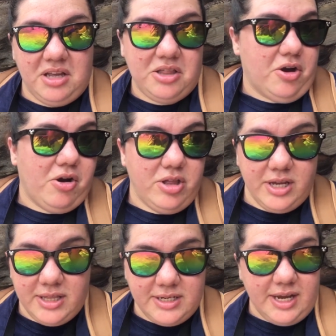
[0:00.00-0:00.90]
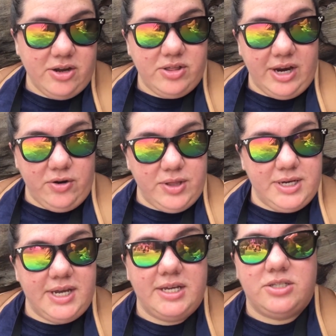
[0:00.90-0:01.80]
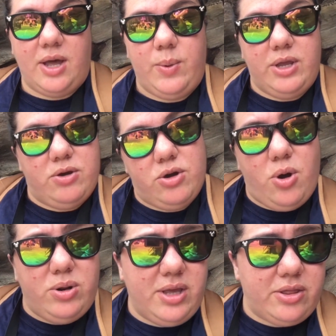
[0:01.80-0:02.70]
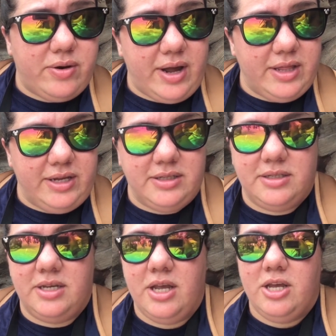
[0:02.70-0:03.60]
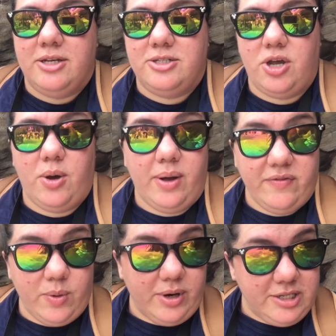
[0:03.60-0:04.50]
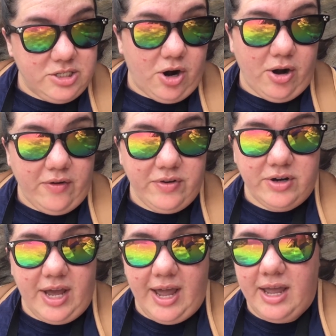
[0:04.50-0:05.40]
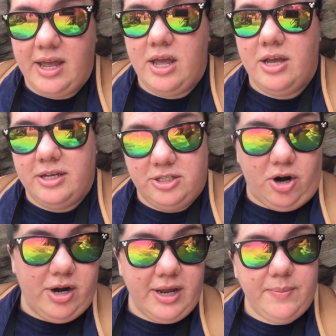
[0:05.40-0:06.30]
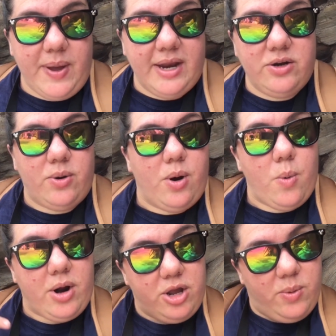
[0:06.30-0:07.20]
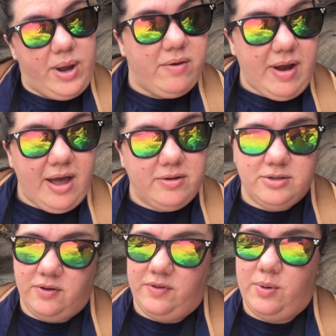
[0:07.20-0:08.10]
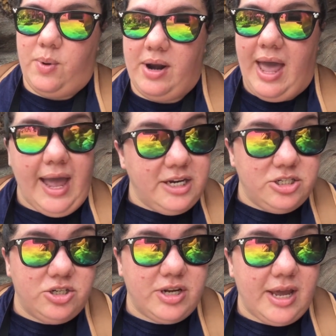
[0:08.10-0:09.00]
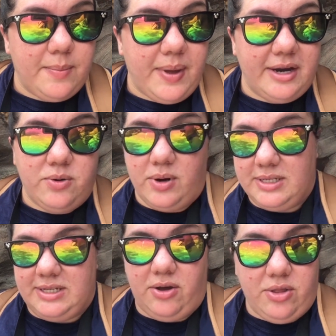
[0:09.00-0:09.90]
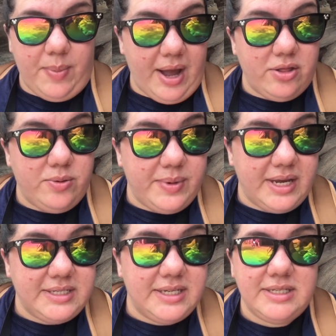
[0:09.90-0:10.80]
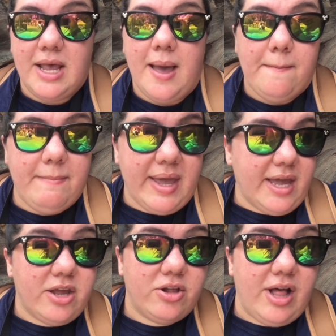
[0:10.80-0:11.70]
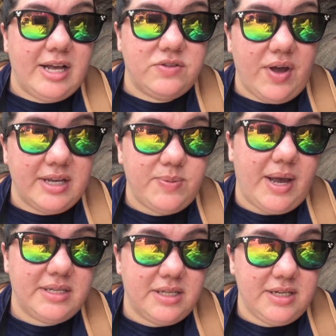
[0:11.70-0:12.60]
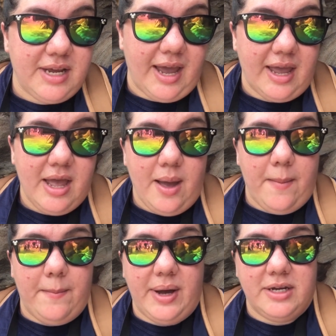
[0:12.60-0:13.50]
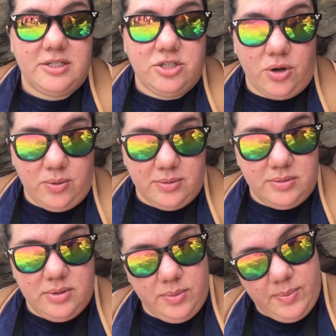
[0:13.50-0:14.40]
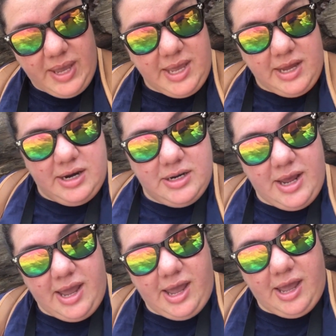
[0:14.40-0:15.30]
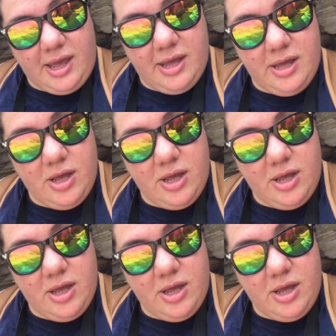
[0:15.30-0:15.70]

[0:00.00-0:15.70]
either early in the day or later in the day, so that way you could go to the other islands. So if you want to start off your day, start it in Pandora, work your way around. Or if you want to end your day in Pandora to see all the bioluminescence, make it your last fast pass of the day. But don't make it a